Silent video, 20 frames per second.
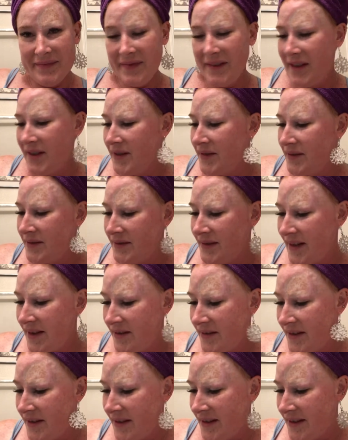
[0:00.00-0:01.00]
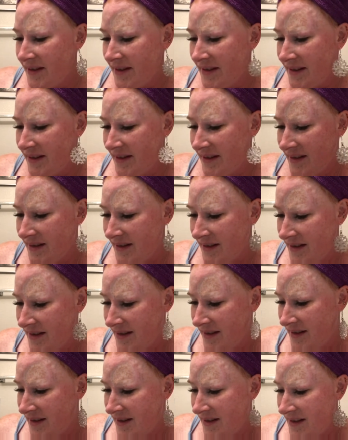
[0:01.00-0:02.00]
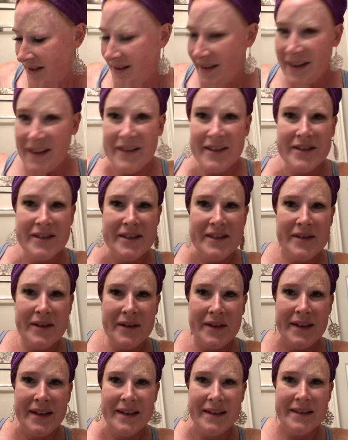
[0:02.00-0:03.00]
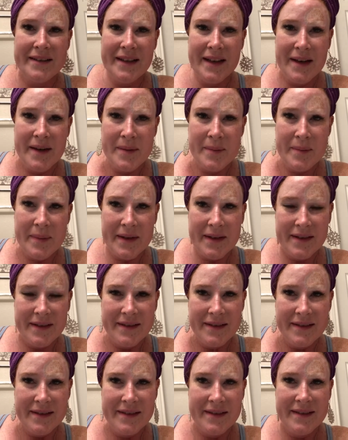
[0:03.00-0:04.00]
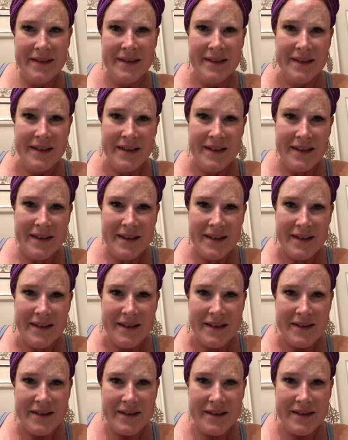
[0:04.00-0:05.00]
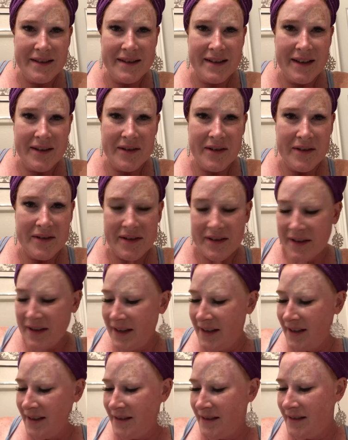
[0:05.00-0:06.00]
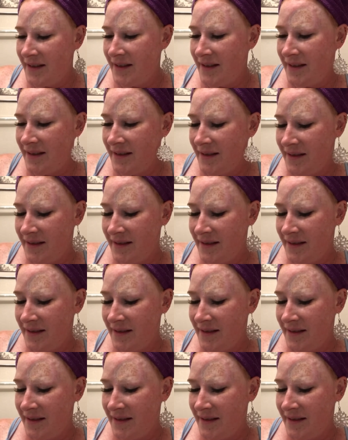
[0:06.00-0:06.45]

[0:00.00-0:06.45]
you know, now that she's all healed up and she's done all the things.